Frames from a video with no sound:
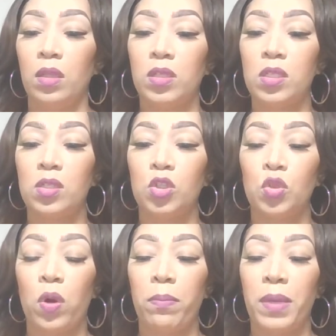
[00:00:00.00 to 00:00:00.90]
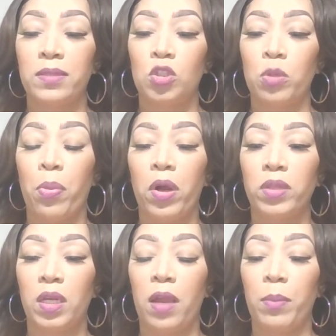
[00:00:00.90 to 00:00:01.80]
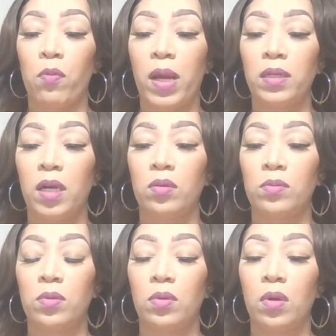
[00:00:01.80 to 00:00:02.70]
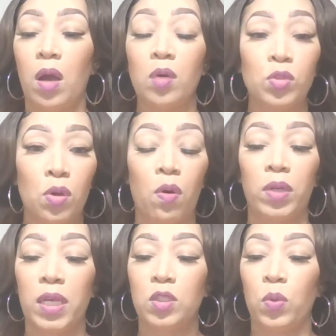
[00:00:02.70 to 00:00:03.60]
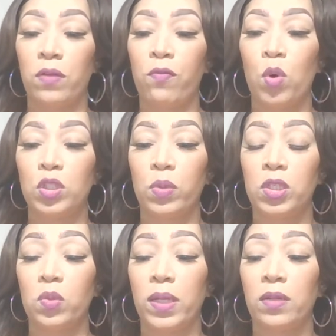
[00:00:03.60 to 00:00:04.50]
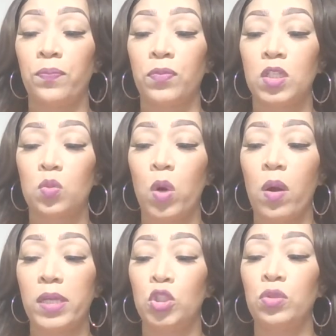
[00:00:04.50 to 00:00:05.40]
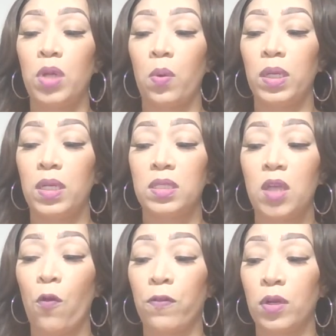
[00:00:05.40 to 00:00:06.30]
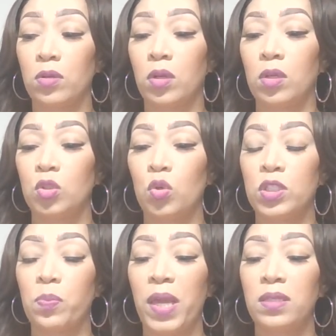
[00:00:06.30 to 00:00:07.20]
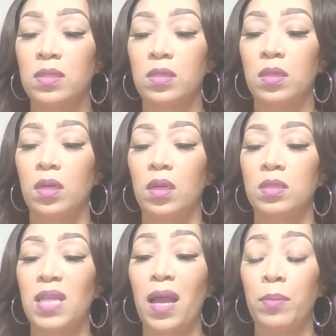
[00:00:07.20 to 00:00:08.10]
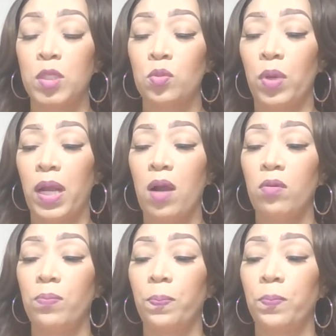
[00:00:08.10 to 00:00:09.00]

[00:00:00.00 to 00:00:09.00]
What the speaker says: This is a short message in part that he had me write down also on 8/24/2020. This world as you know it is over. Short space, time has run out.